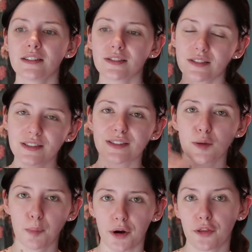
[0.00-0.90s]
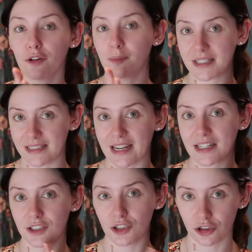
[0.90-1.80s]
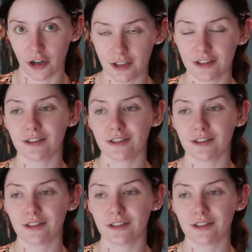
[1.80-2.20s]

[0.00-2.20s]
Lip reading: since the birth of my second child.